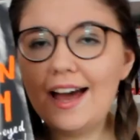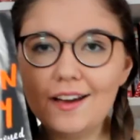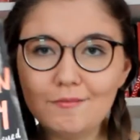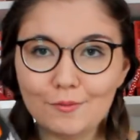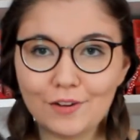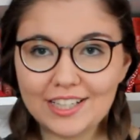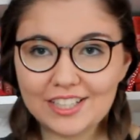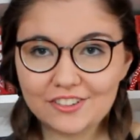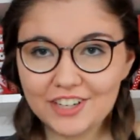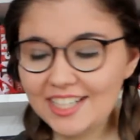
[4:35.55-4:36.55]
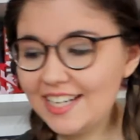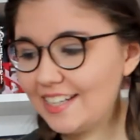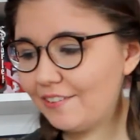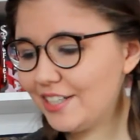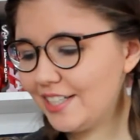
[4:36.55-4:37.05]
I have been wanting to read
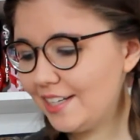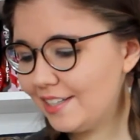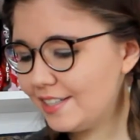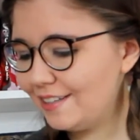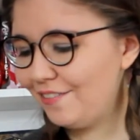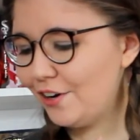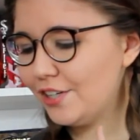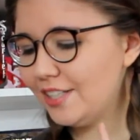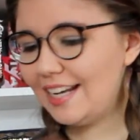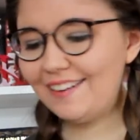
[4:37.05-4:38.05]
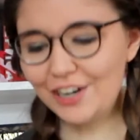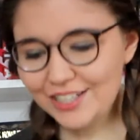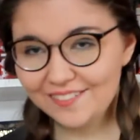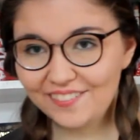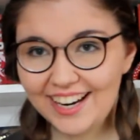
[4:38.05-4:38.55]
this ever since the first
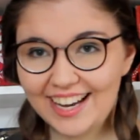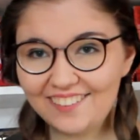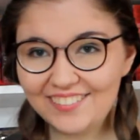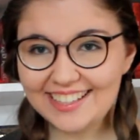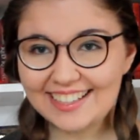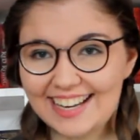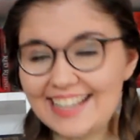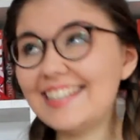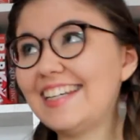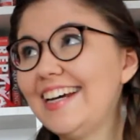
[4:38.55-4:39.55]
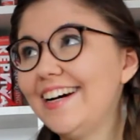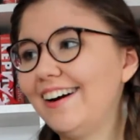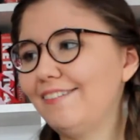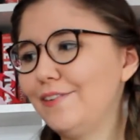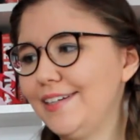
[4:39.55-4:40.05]
DiverseAthon happened last year,
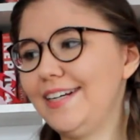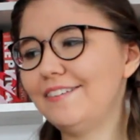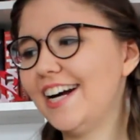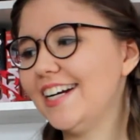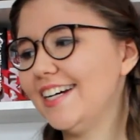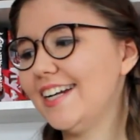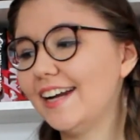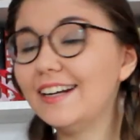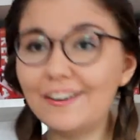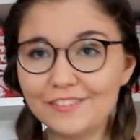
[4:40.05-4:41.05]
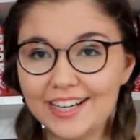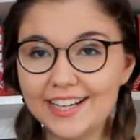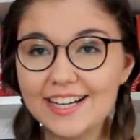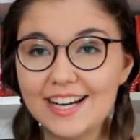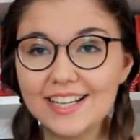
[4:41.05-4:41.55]
and Whitney read it and loved
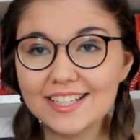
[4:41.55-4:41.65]
it,